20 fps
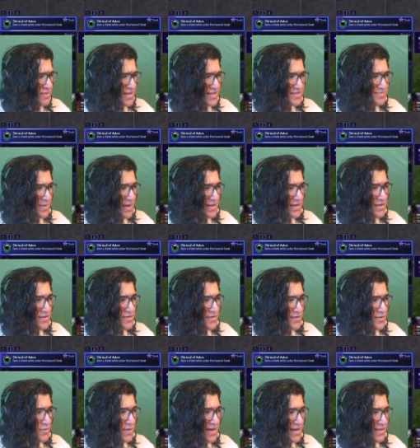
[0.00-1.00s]
expect it to
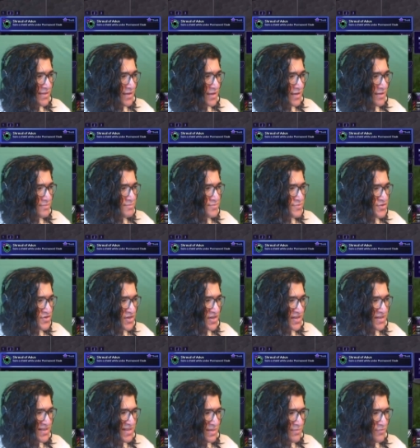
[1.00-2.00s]
do anything
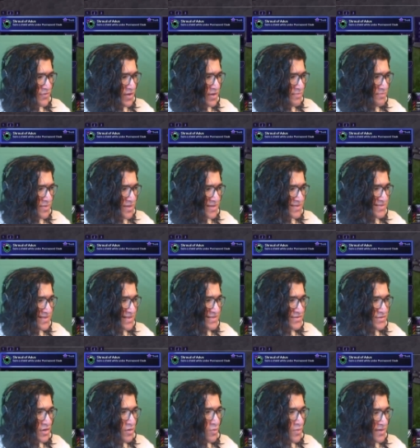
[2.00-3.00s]
during a team fight, because
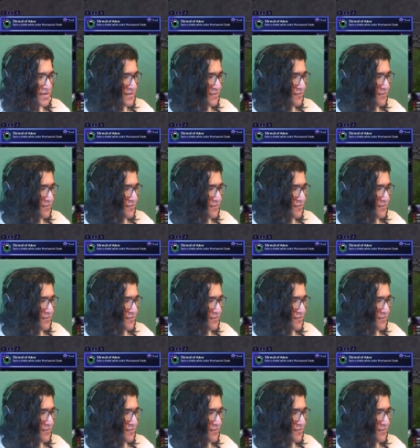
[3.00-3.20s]
that's not what it's